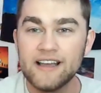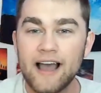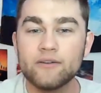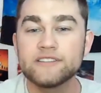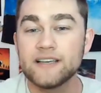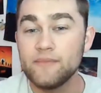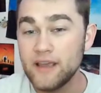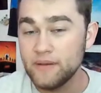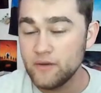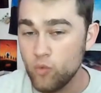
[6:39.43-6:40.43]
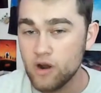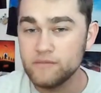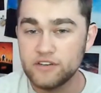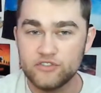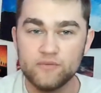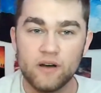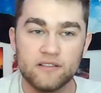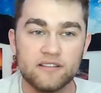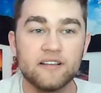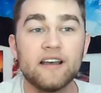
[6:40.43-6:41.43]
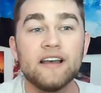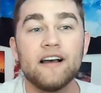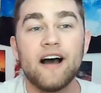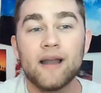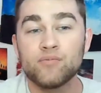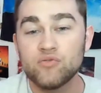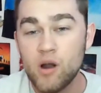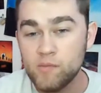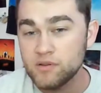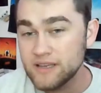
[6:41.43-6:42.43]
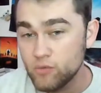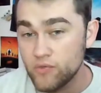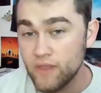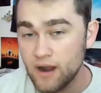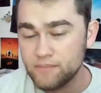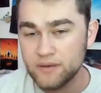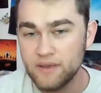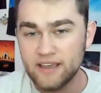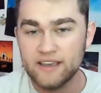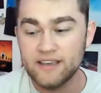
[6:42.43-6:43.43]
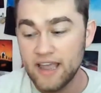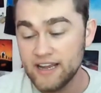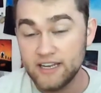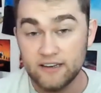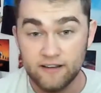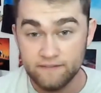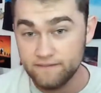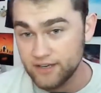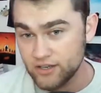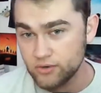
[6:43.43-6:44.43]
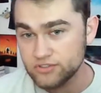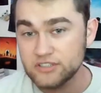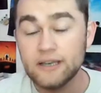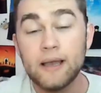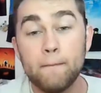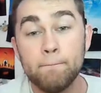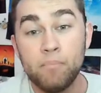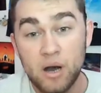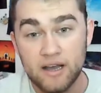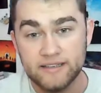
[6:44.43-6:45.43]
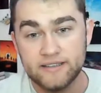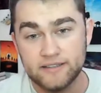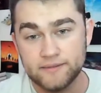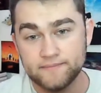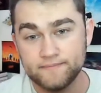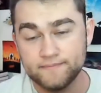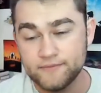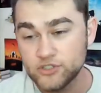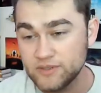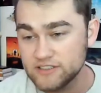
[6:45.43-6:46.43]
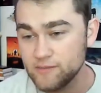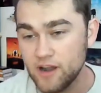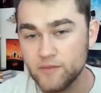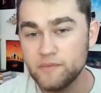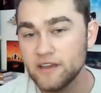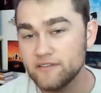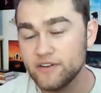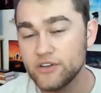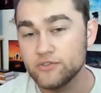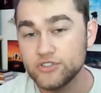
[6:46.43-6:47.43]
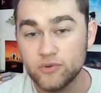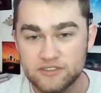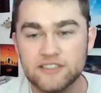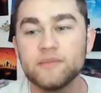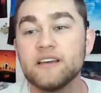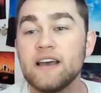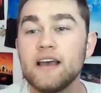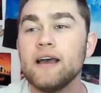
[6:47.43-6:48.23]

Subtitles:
I would say maybe 1 to 2 months, I probably will not be making any videos. But just because I'm not going to be making videos, you won't see me.